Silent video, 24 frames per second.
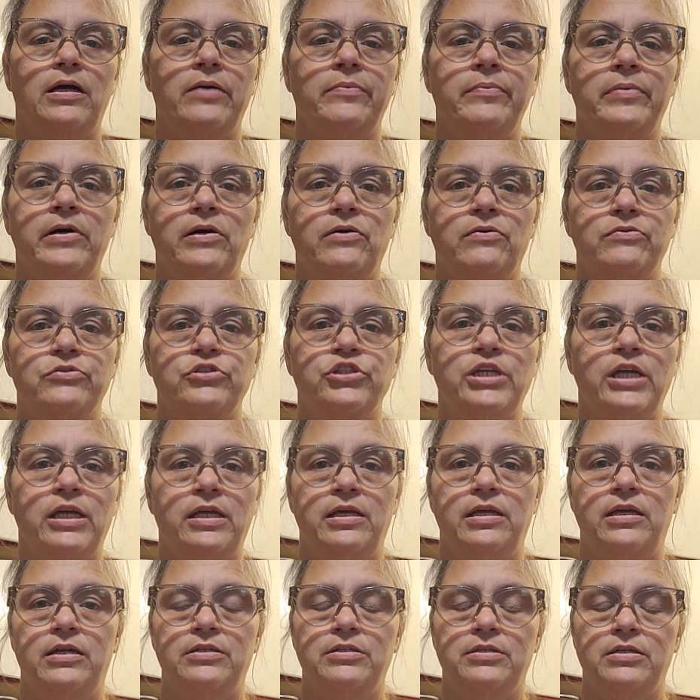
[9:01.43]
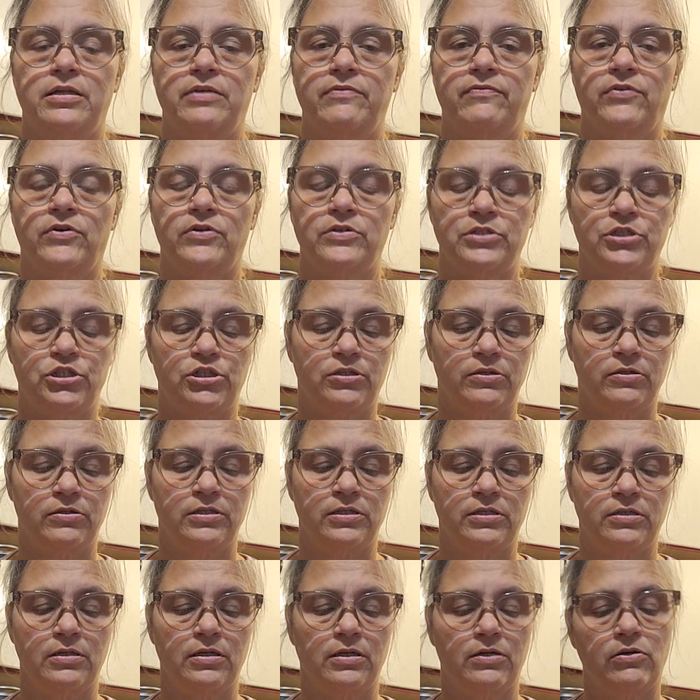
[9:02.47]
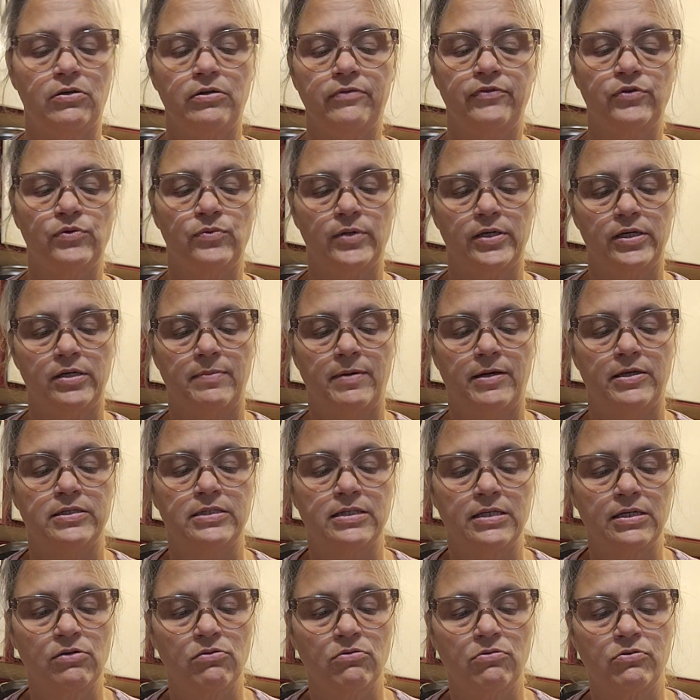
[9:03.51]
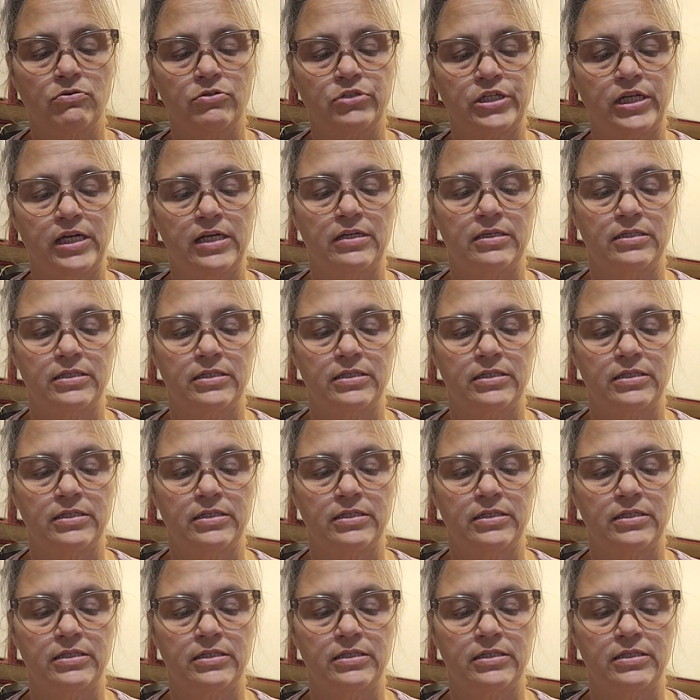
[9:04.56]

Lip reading: about chaining into the first, or if you're worried about single crocheting